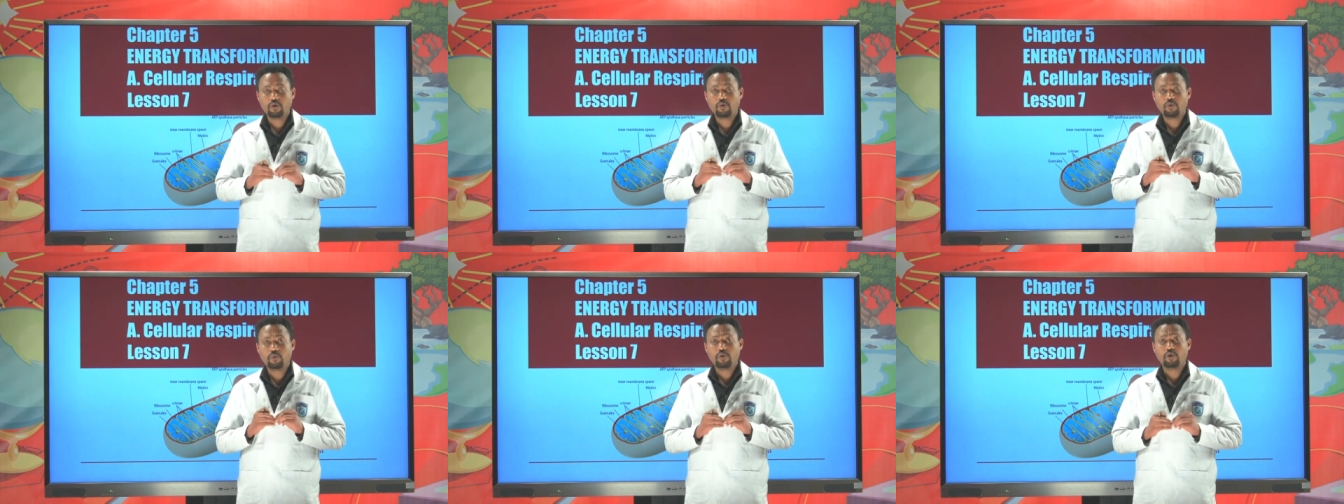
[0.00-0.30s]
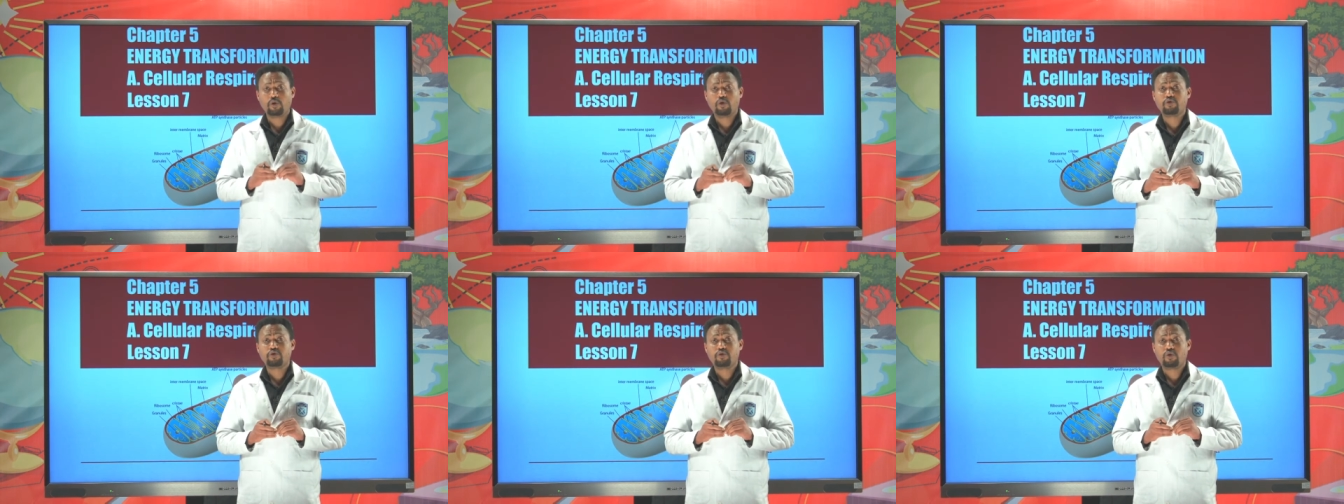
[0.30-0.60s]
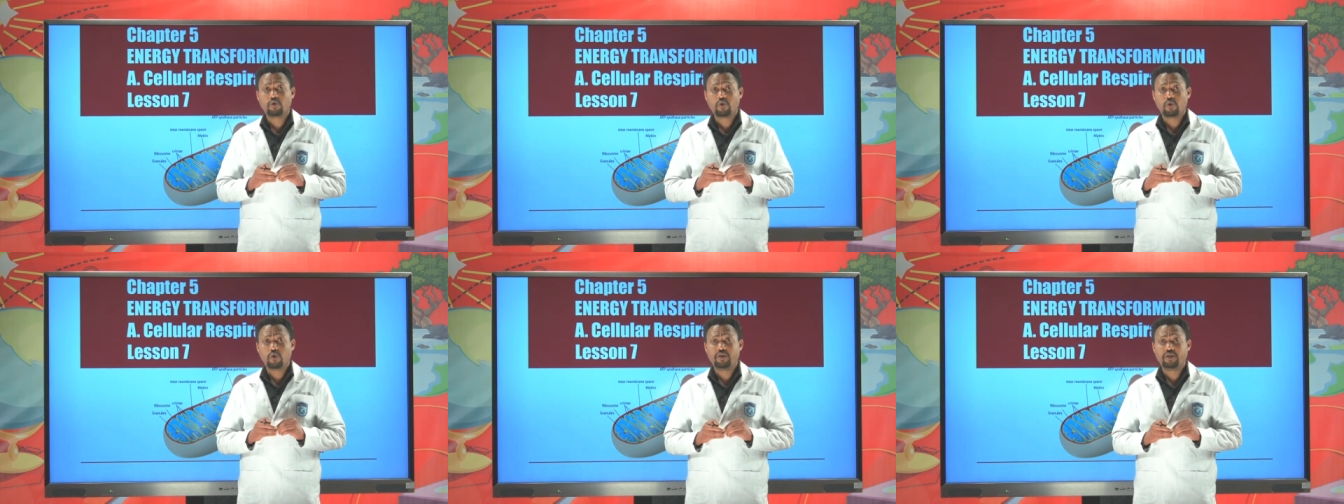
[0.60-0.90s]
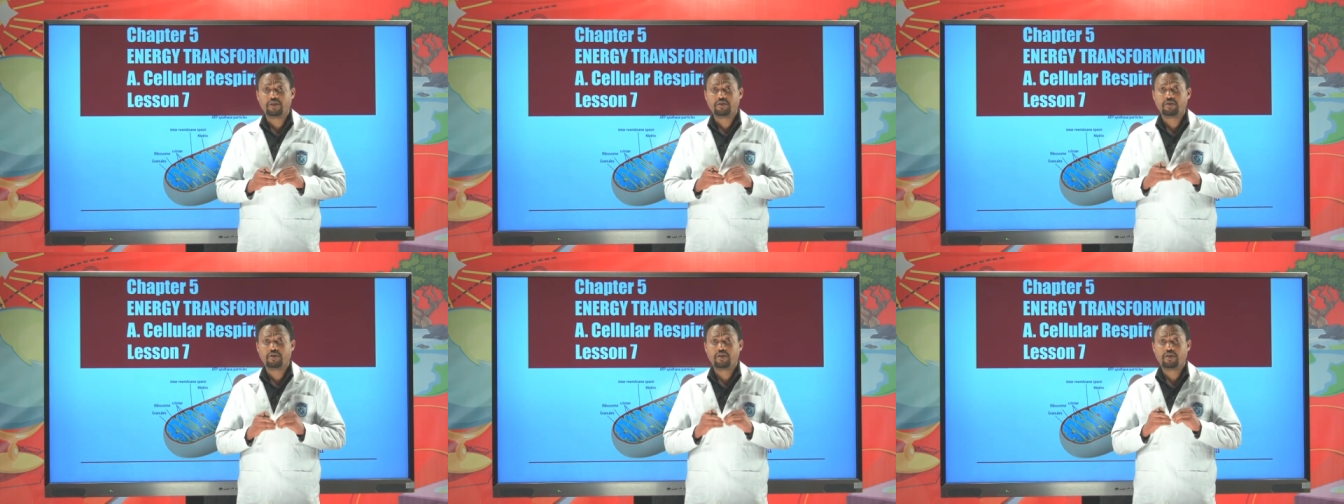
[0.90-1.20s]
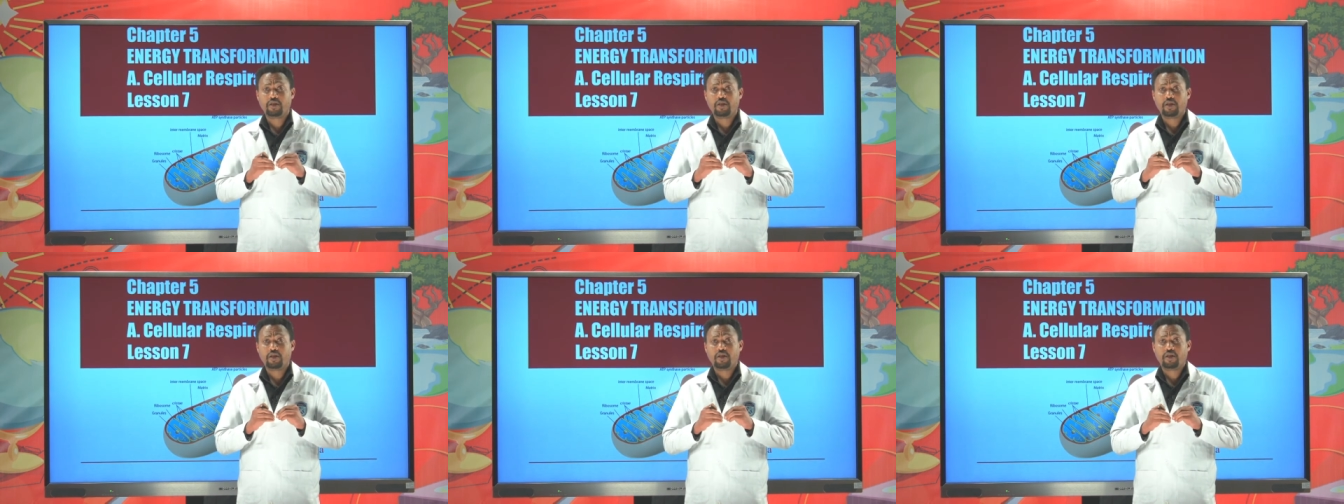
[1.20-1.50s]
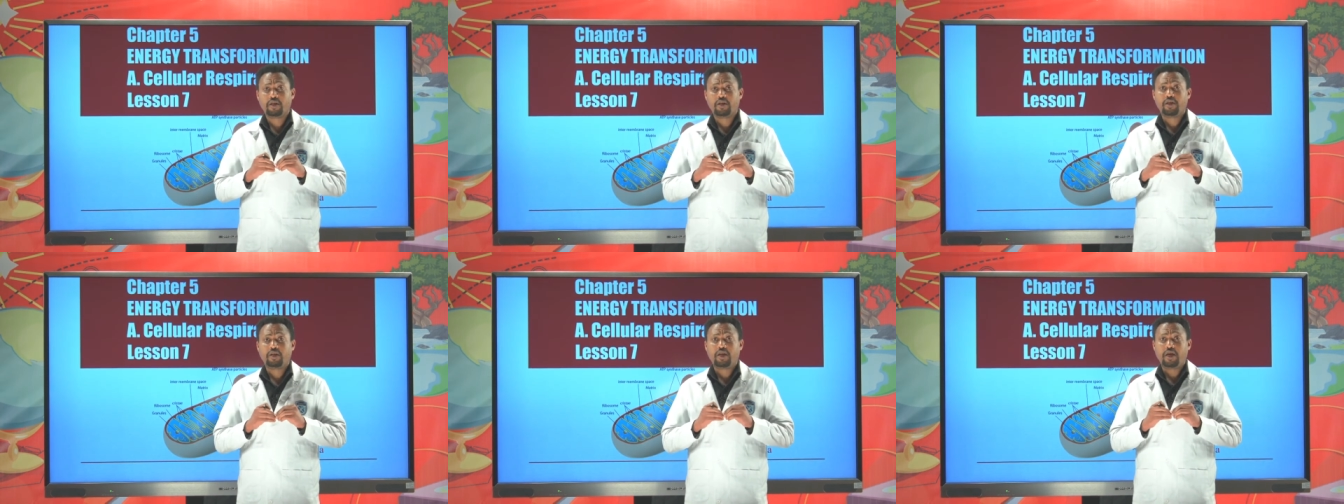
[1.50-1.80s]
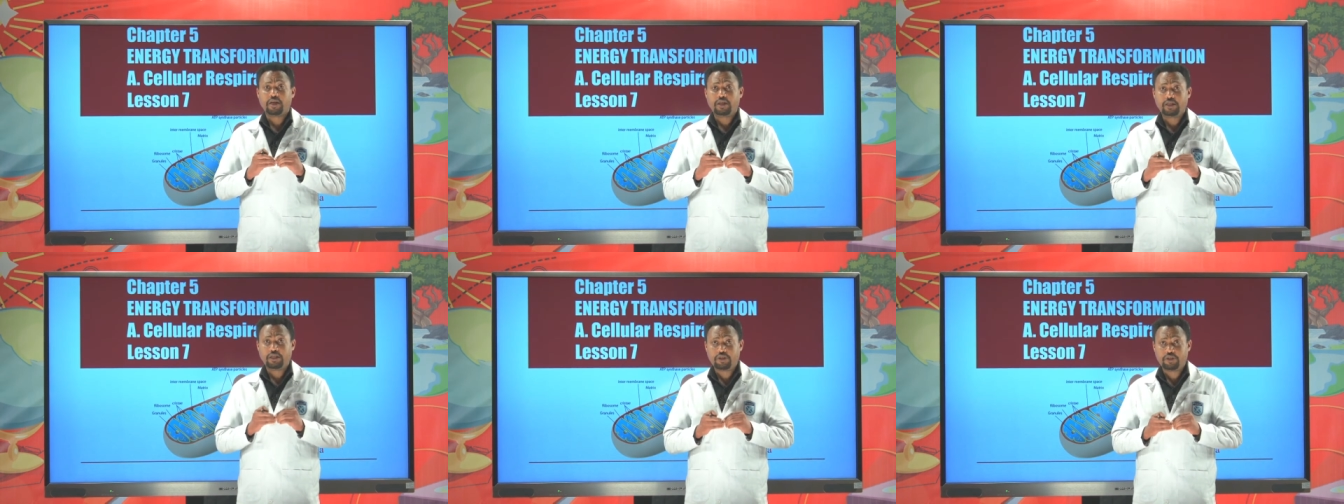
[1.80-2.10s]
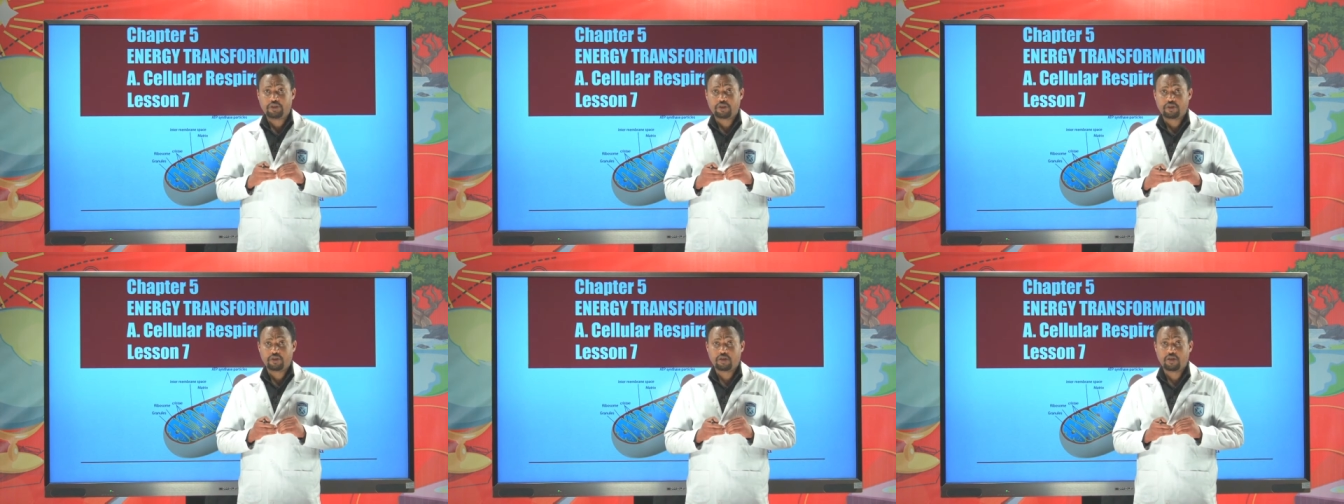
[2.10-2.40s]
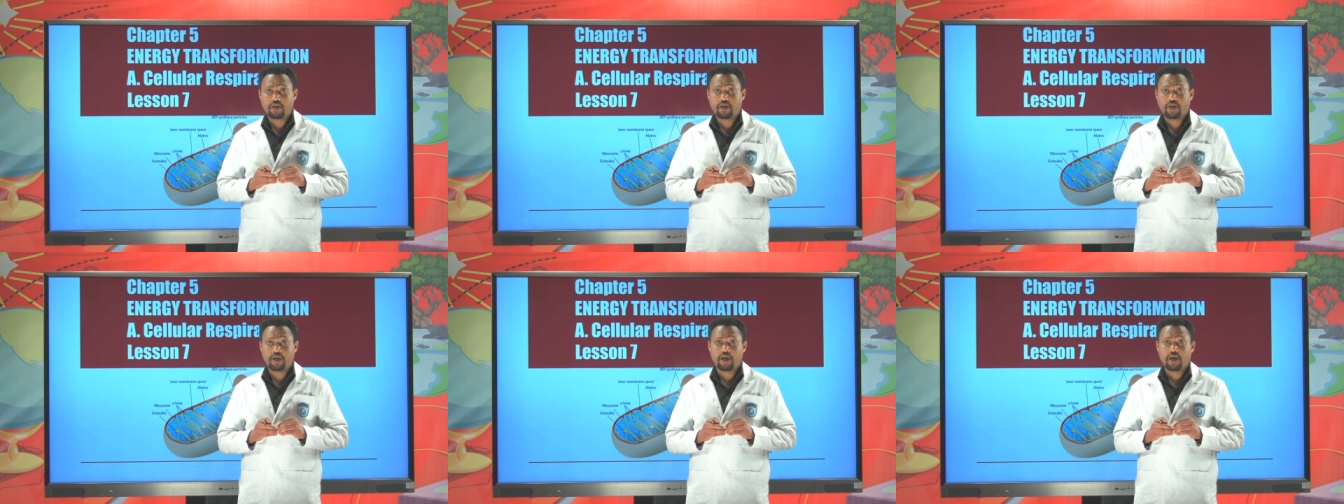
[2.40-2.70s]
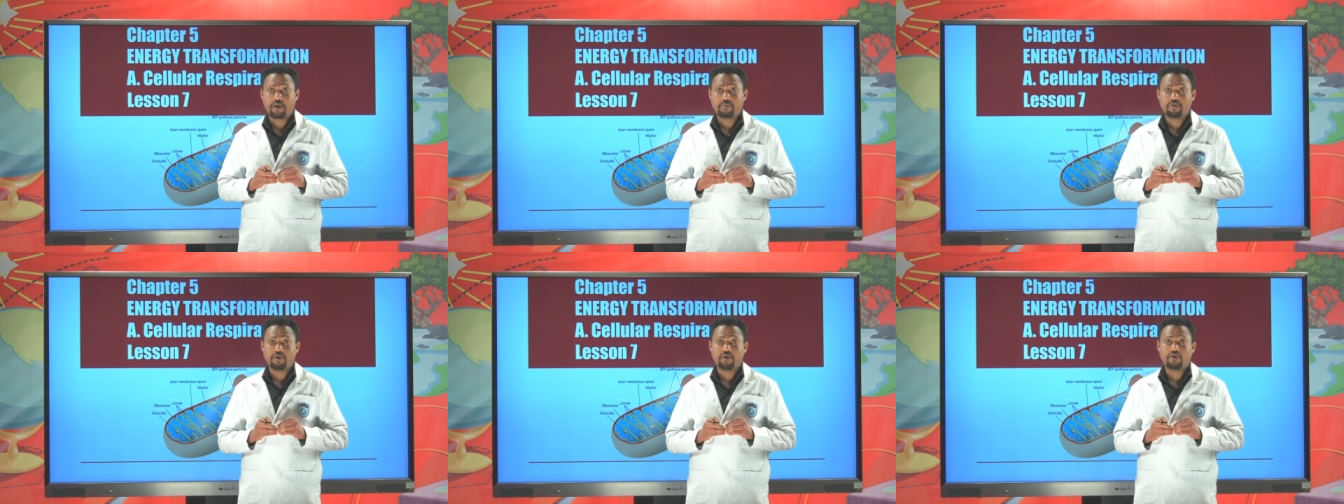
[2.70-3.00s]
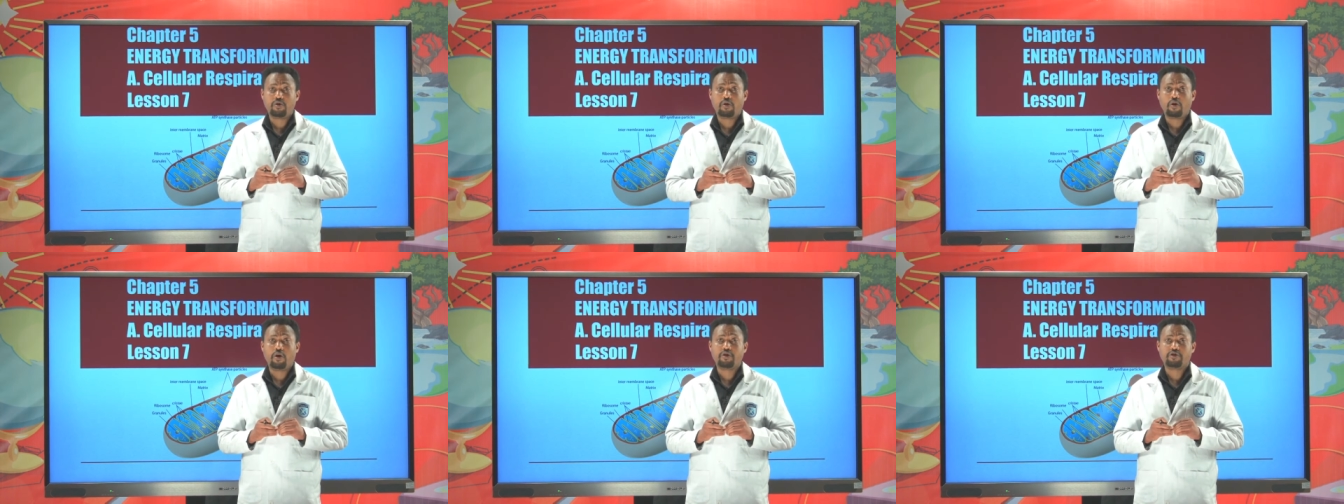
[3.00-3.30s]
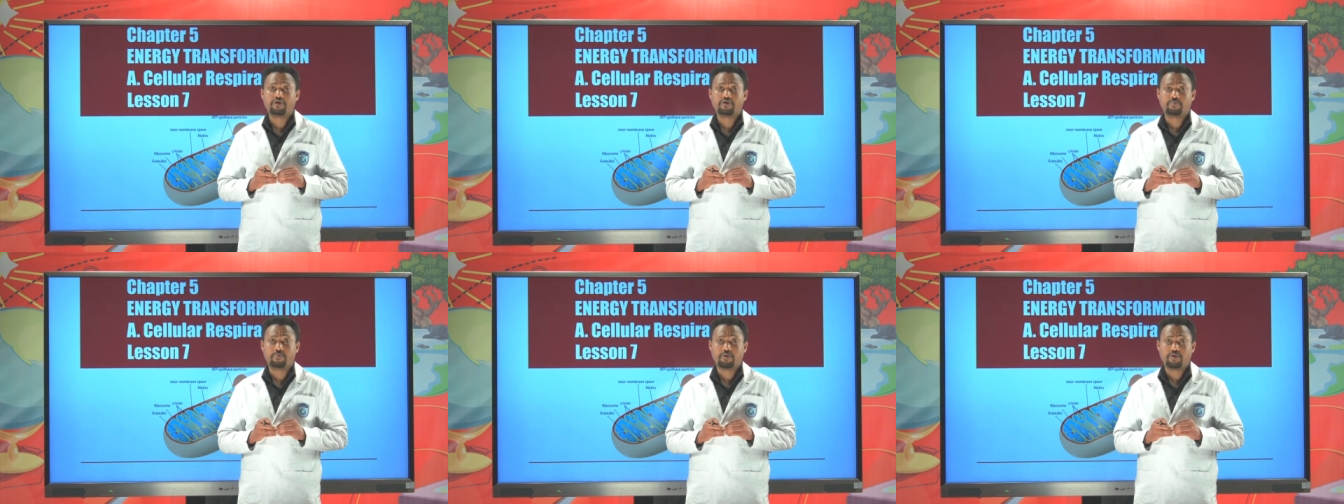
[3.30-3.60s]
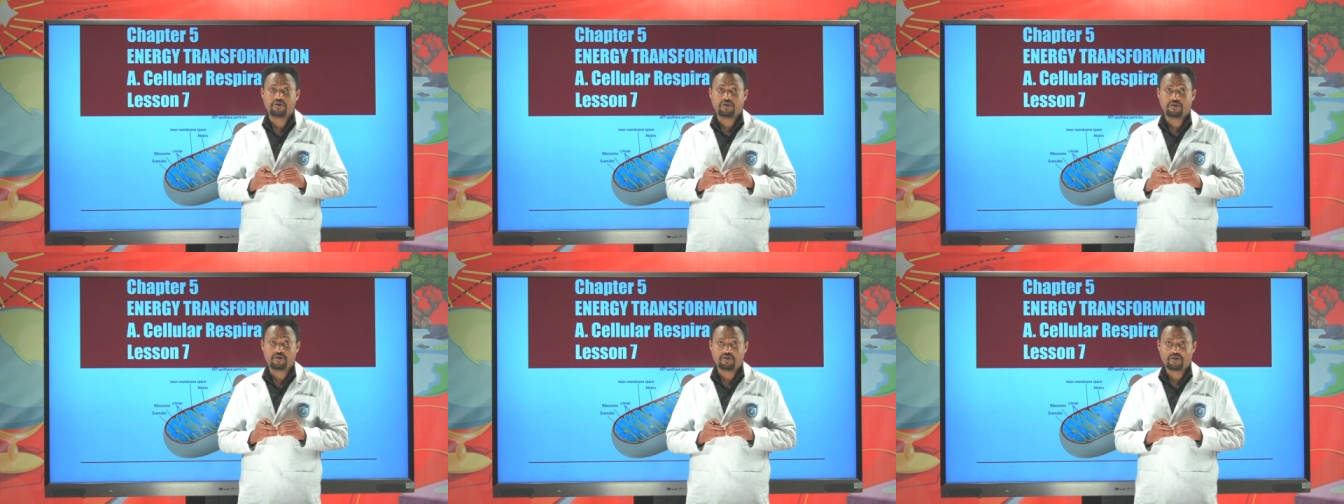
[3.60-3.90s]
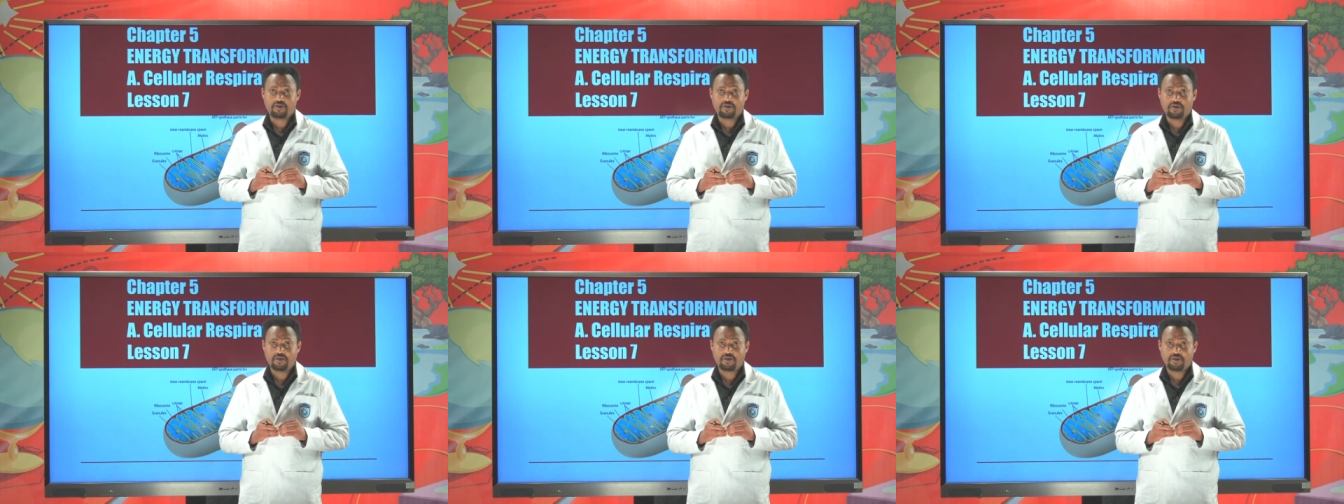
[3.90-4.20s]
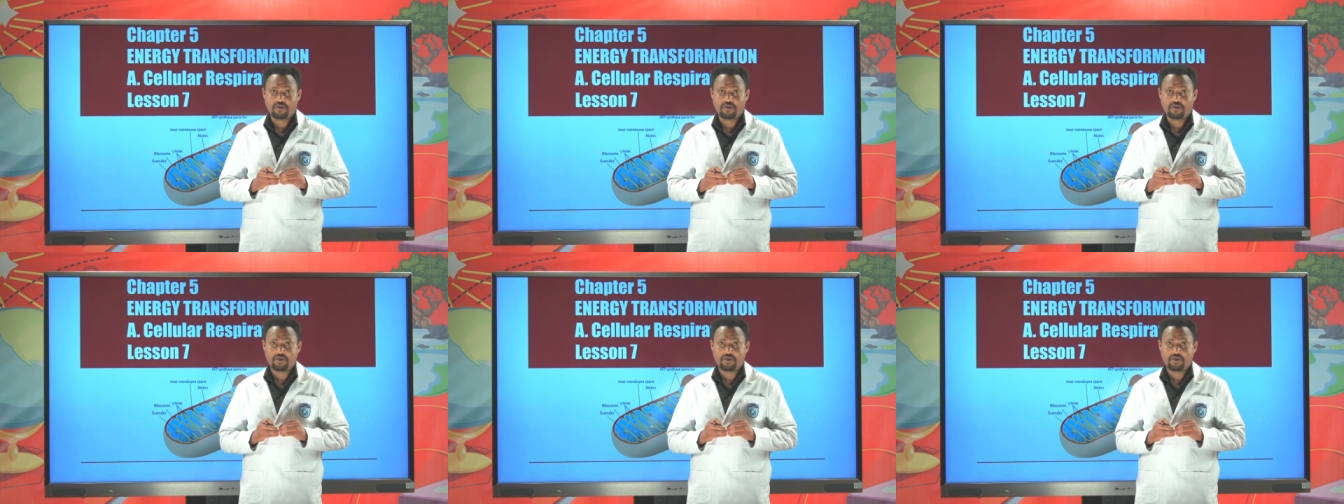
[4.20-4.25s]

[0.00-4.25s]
We also call it, in addition, chemiosmosis.